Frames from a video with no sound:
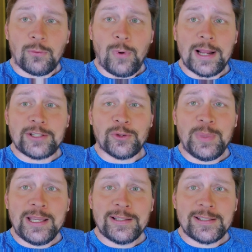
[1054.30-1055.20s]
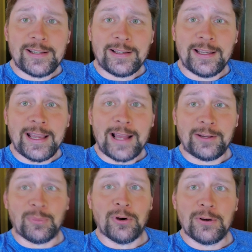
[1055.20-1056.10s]
Right, so being stuck in
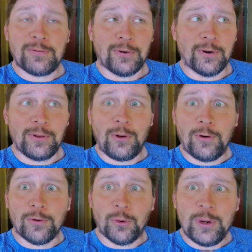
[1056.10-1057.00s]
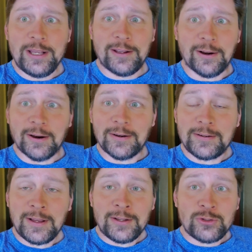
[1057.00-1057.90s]
Gatlinburg for a little over a week here,
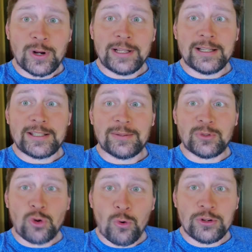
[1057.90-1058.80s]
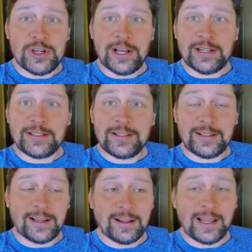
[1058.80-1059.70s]
trying to get some chores done,
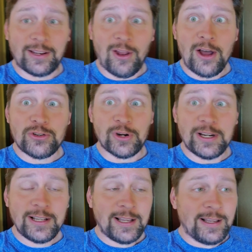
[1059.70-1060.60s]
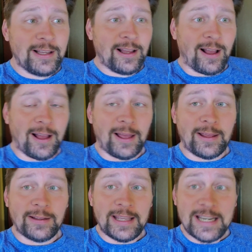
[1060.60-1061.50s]
like laundry.
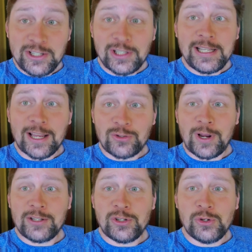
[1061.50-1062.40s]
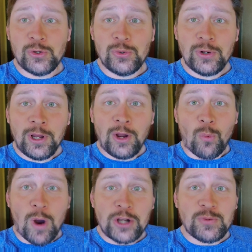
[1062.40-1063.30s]
Initially, I tried to
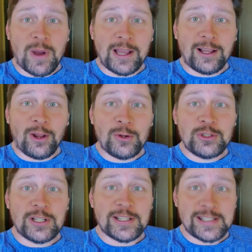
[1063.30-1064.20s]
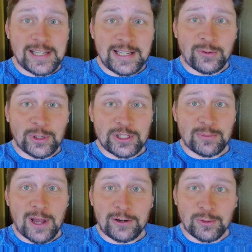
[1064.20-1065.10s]
wash my clothes in the sink with
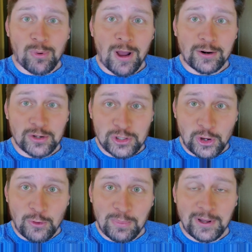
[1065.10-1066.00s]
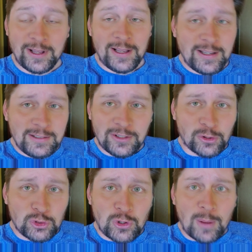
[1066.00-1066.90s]
some Dr. Bronner soap, you
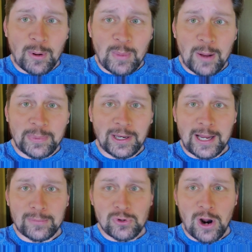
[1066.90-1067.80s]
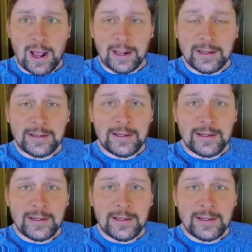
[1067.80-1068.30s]
know, scrub them up and let them dry.